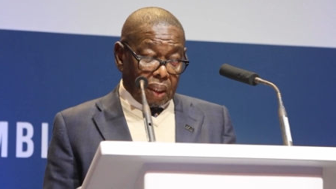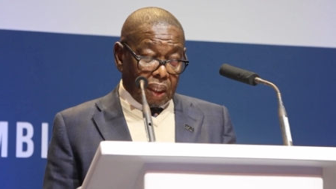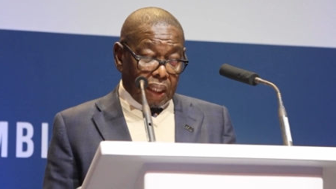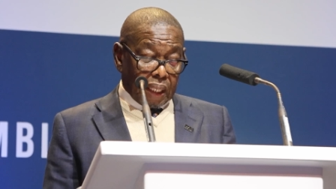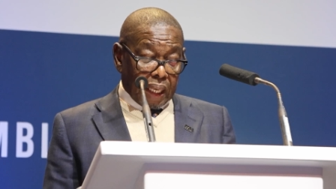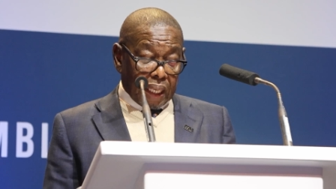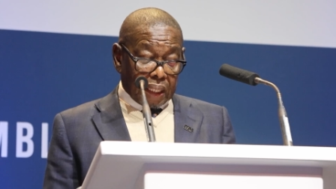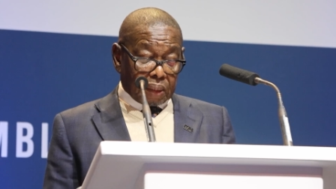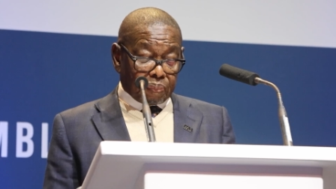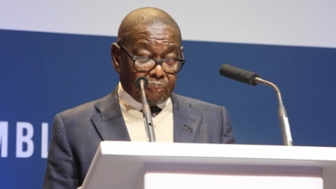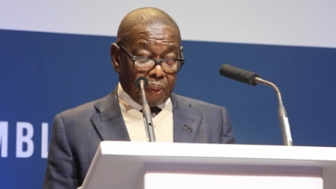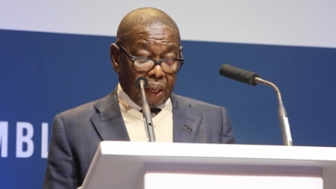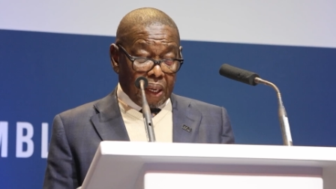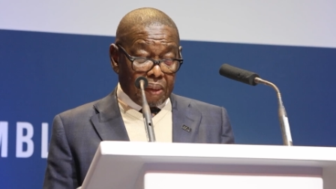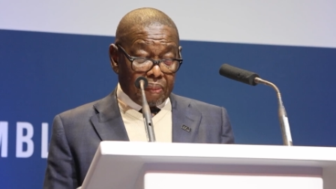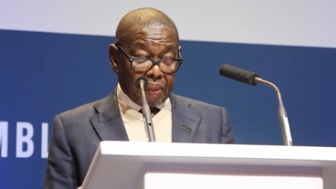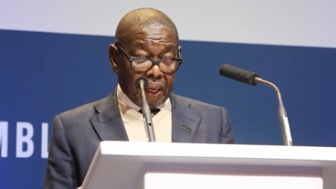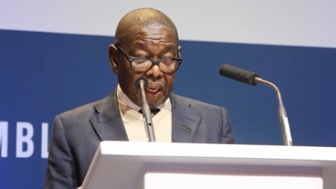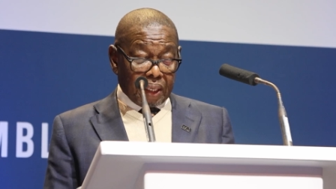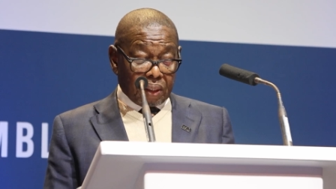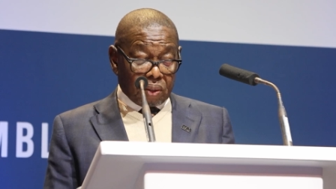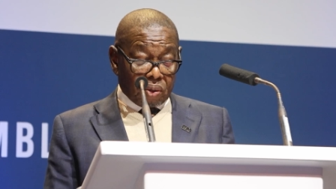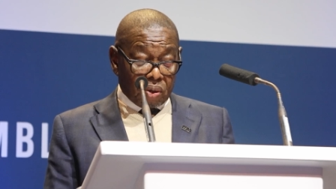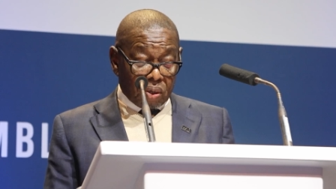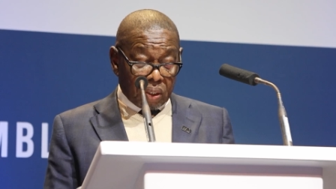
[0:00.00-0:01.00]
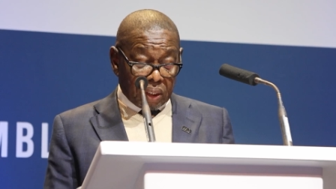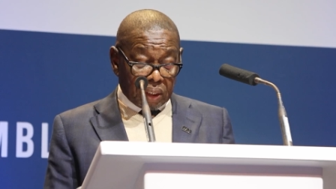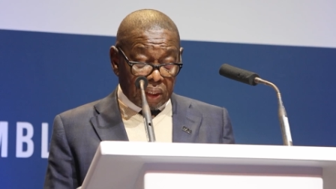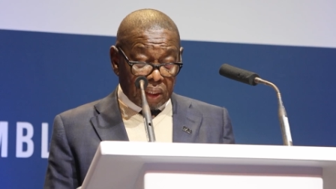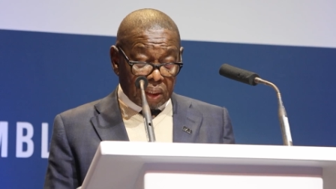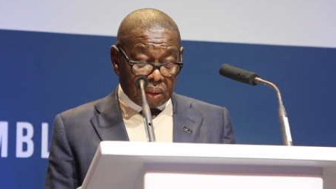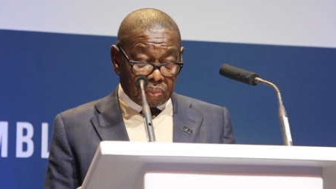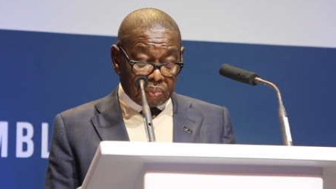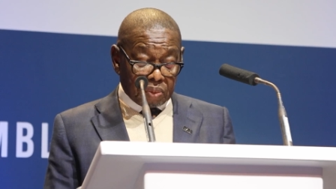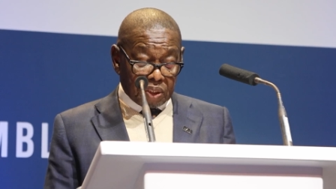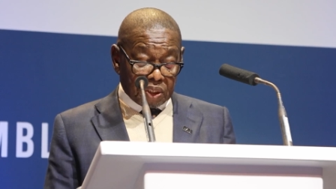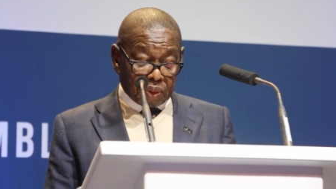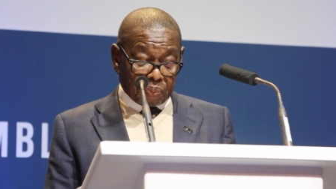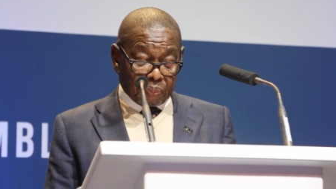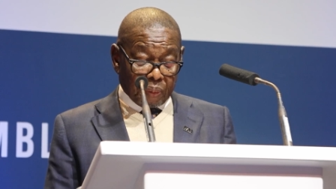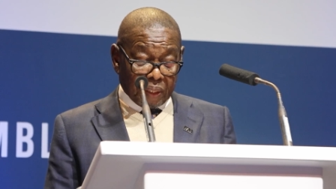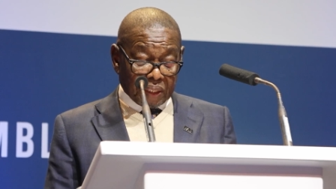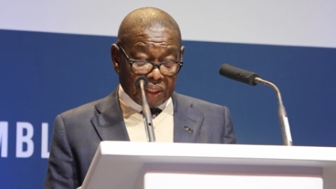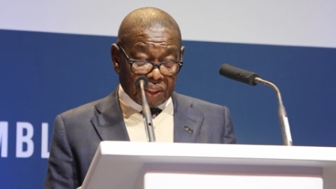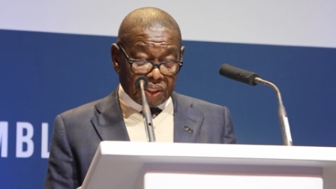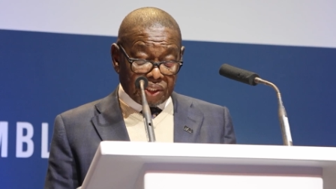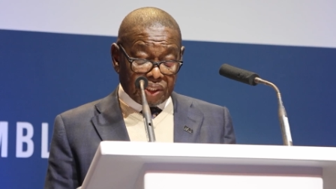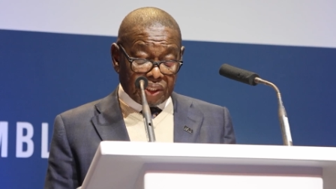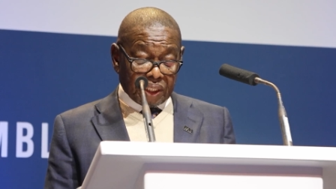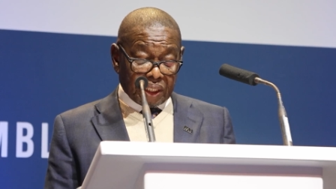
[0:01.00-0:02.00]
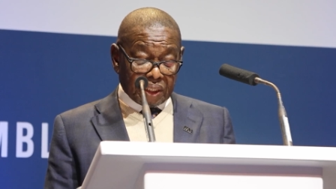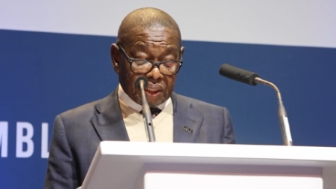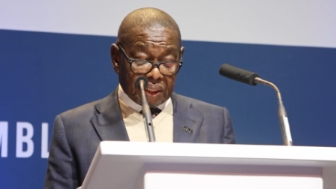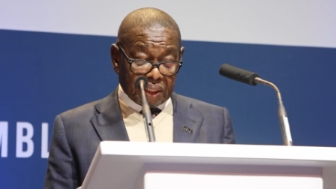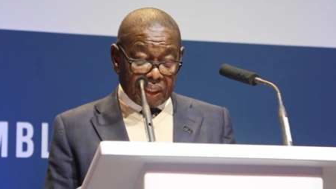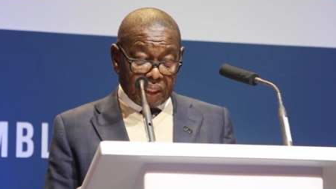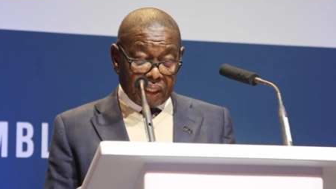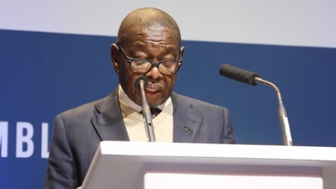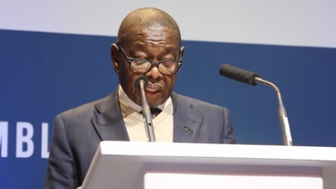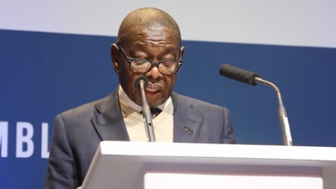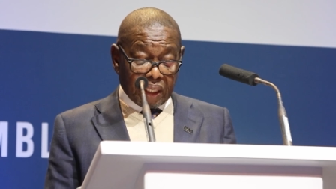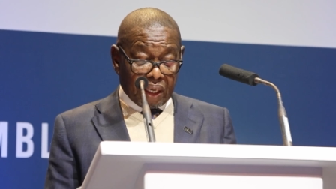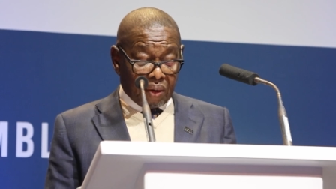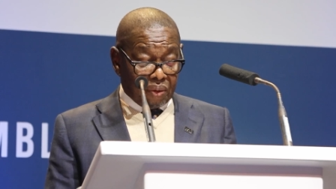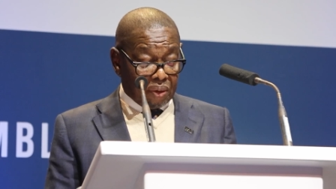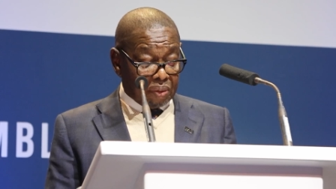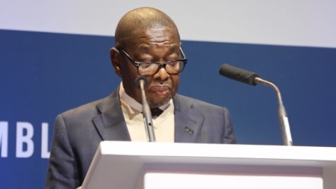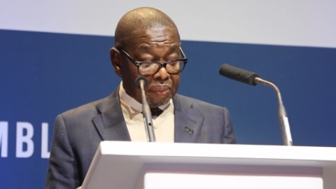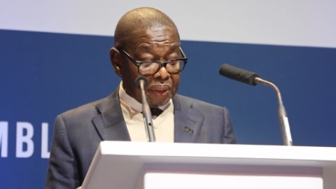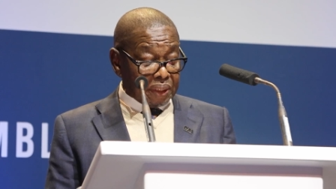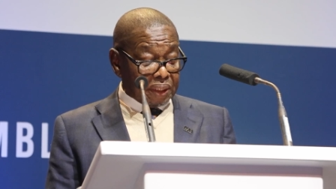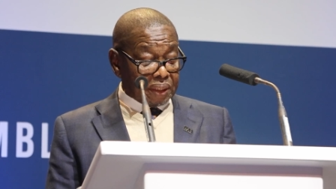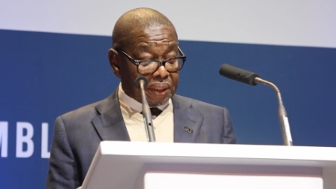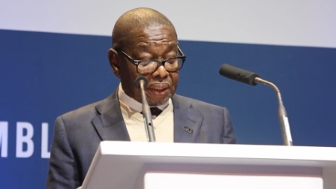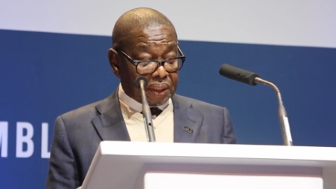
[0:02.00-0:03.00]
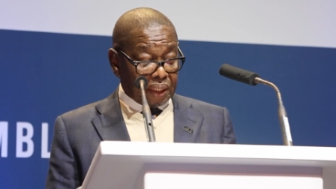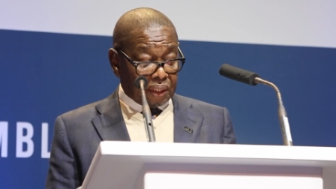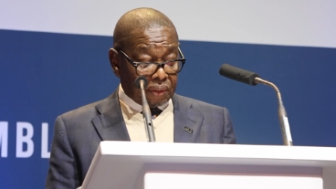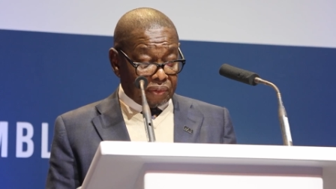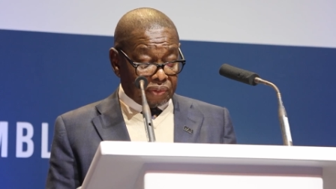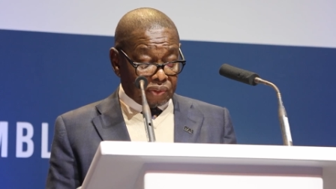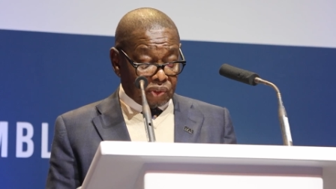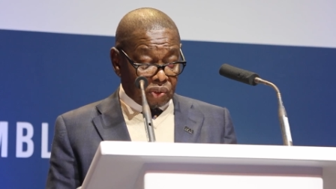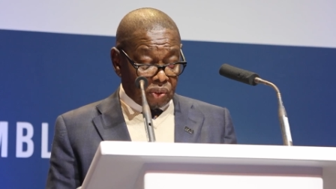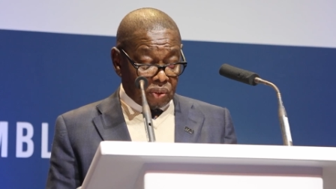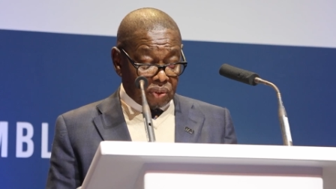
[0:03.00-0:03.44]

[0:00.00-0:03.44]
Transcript: led by my colleague, Ms. Patricia Tilly, our Minister of